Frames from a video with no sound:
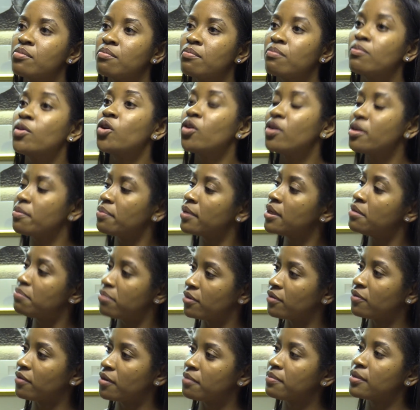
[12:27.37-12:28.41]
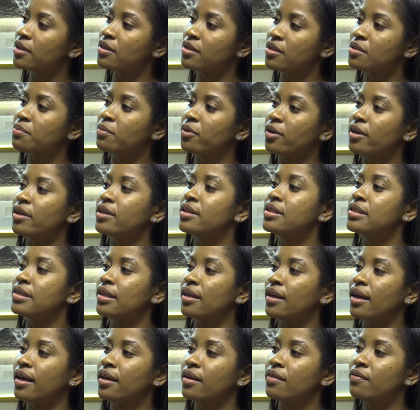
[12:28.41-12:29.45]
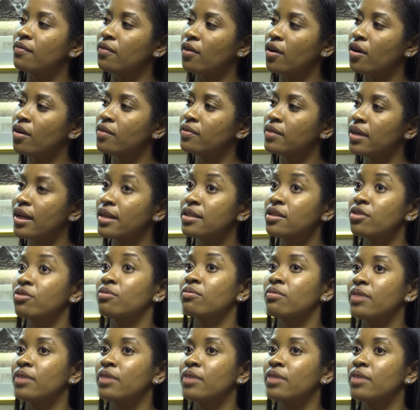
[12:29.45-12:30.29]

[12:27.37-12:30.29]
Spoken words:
more people from the diaspora need to get involved and to